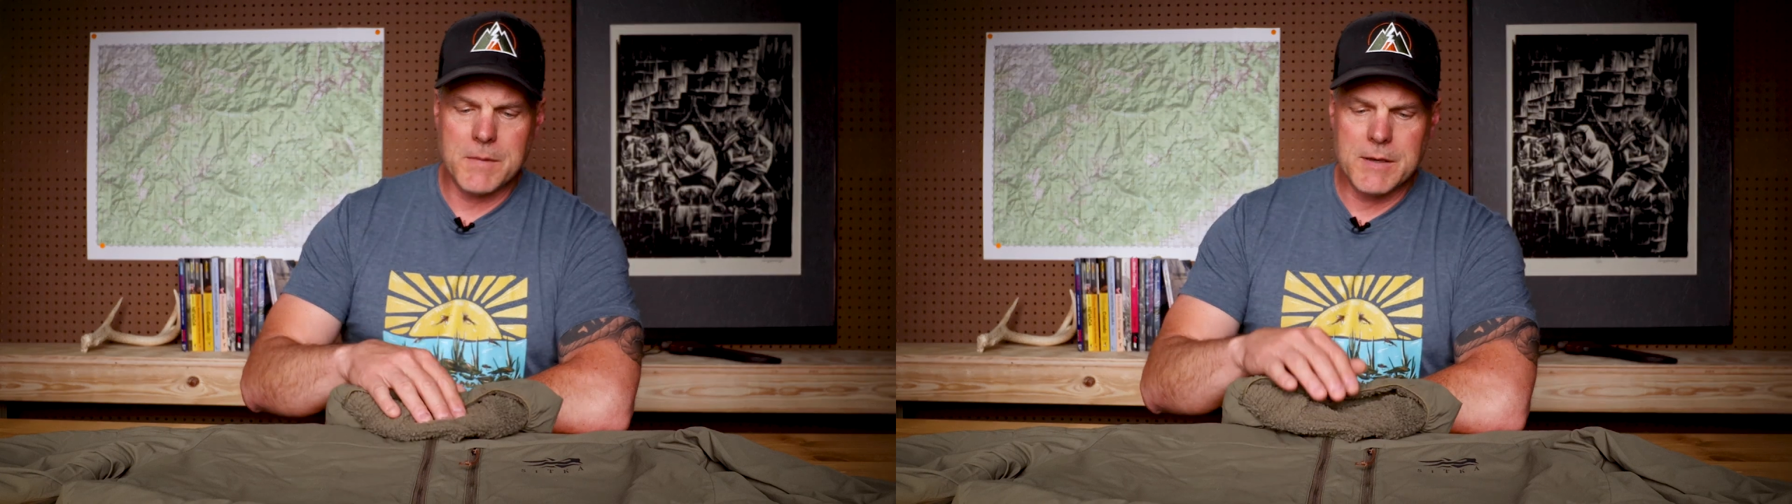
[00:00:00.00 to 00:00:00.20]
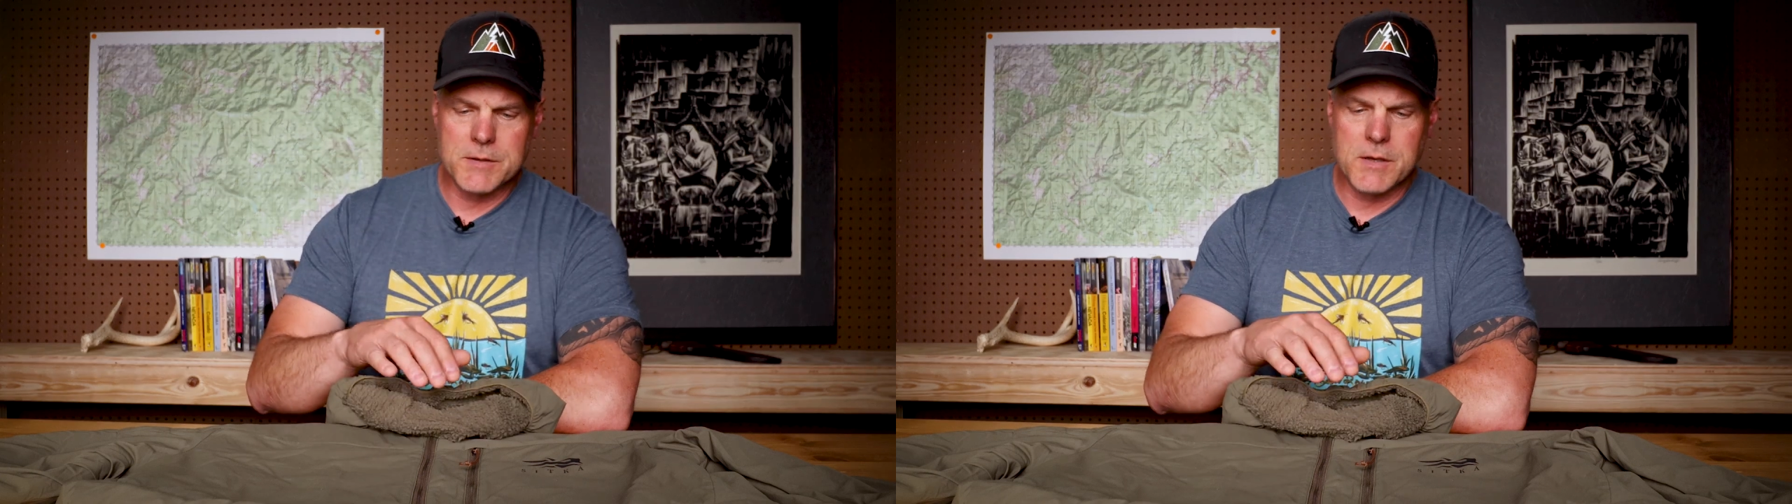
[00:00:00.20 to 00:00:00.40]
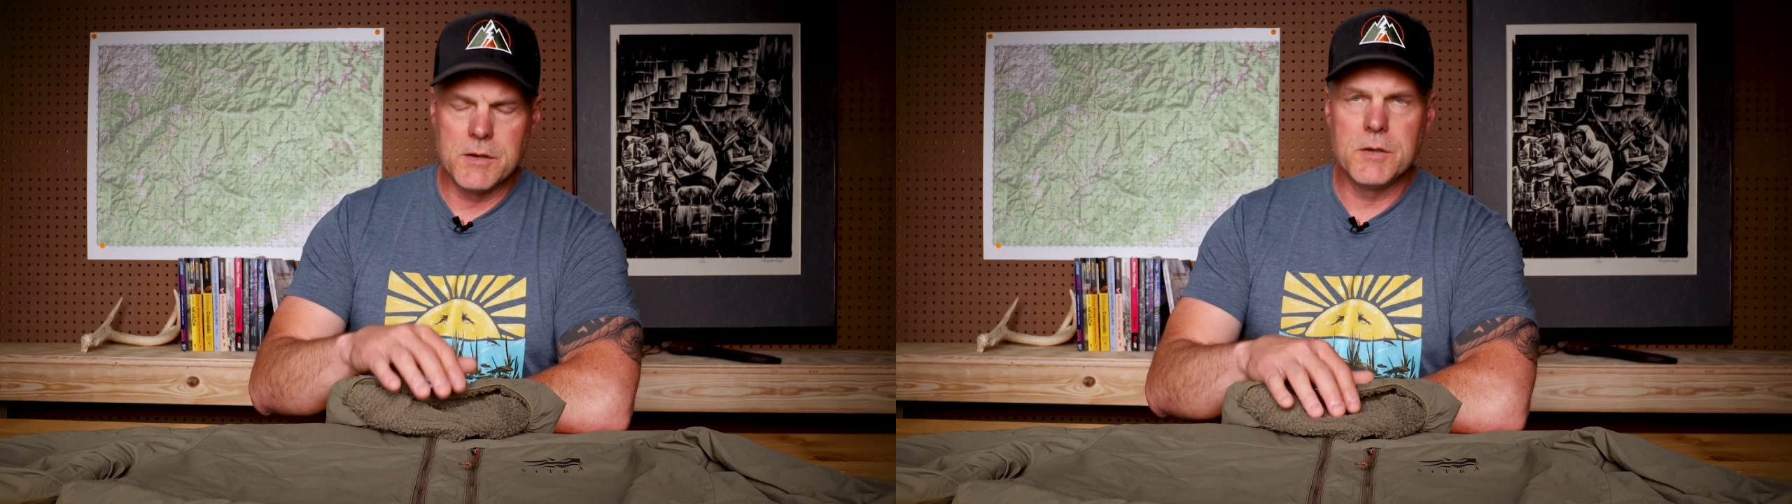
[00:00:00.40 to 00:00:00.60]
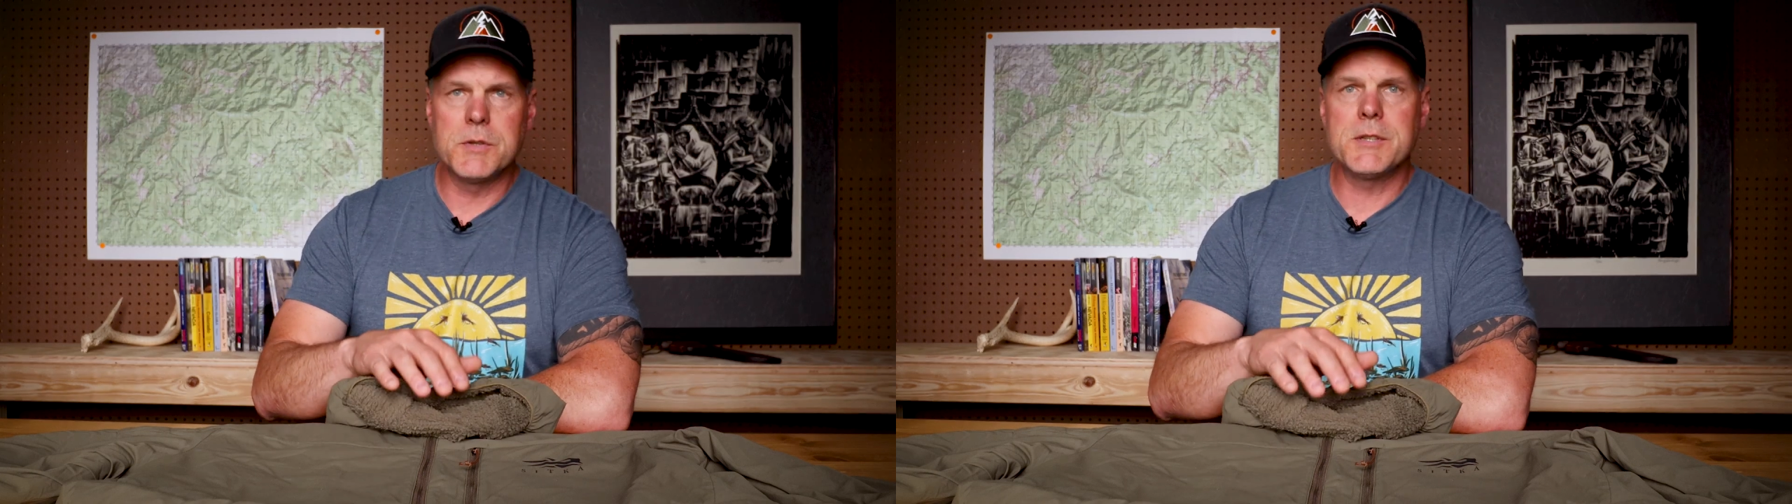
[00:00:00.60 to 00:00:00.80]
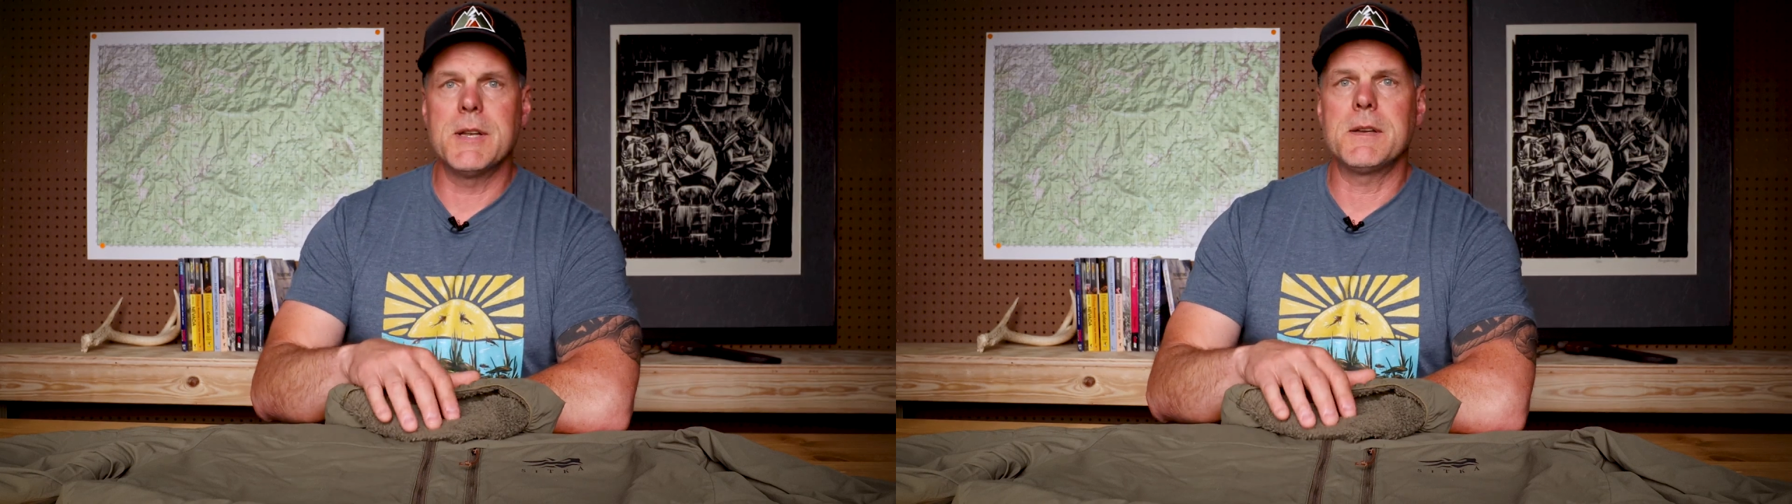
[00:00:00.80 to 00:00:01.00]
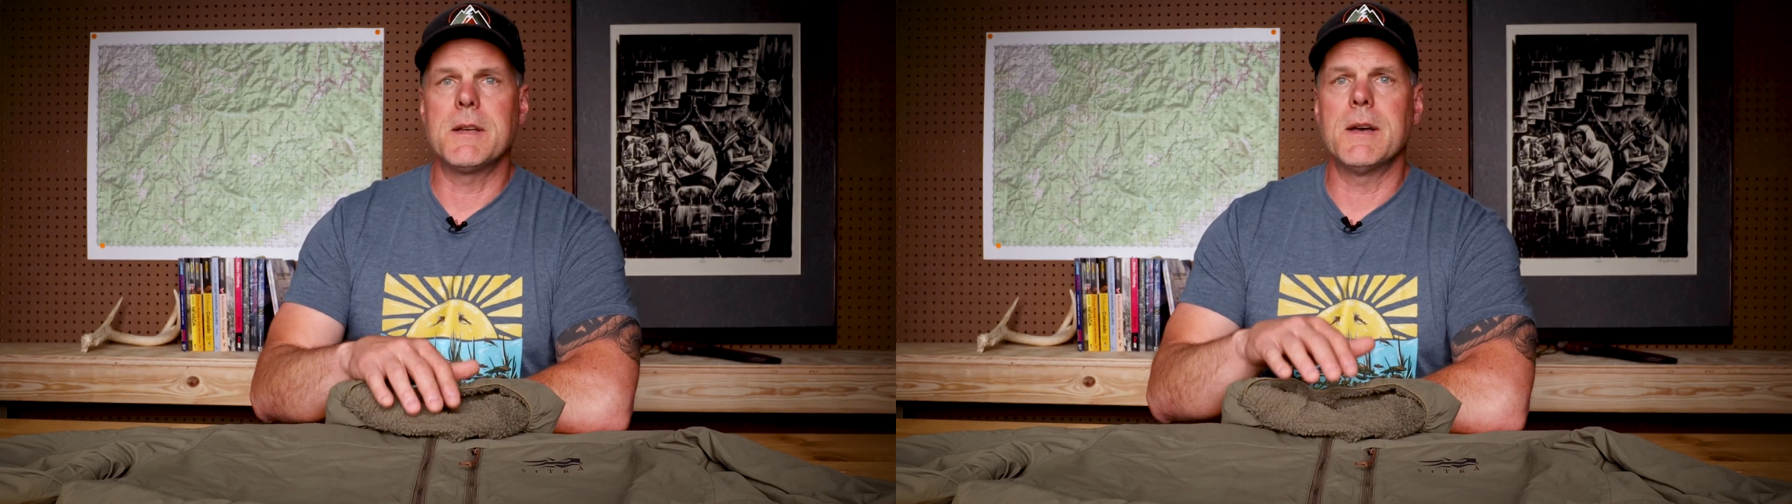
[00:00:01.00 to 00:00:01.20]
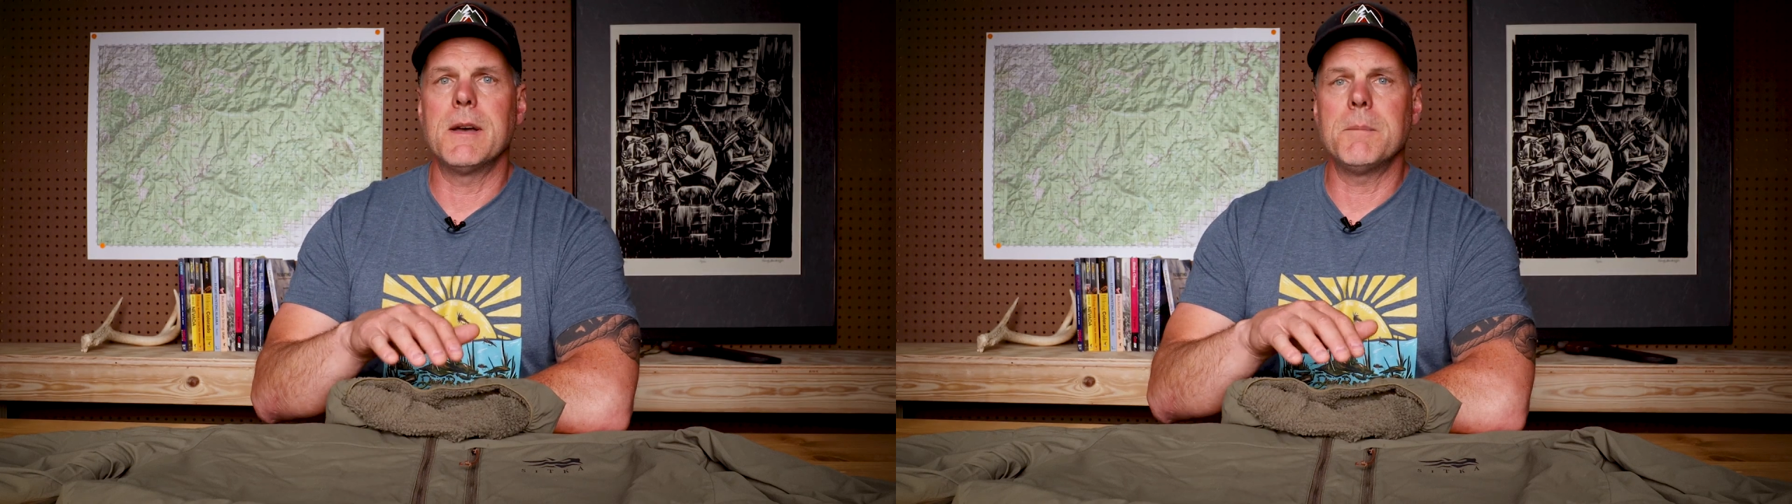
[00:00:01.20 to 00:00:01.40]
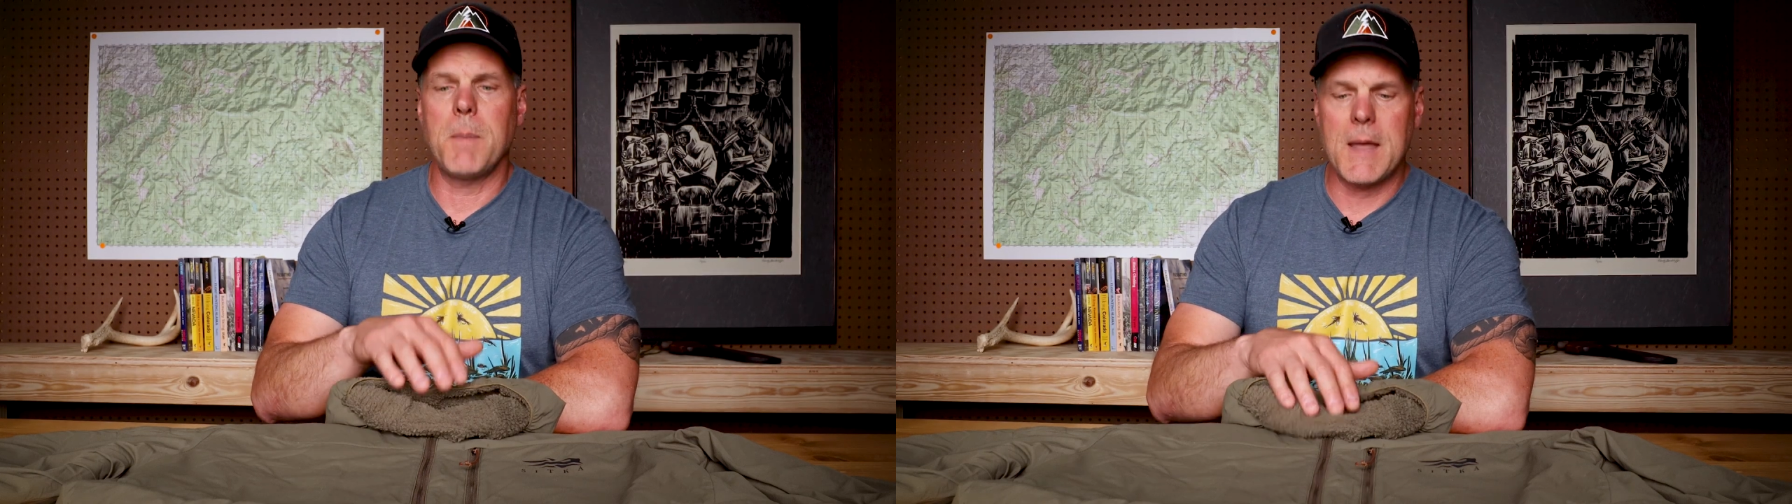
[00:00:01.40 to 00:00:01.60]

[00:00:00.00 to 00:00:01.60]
is the new Sitka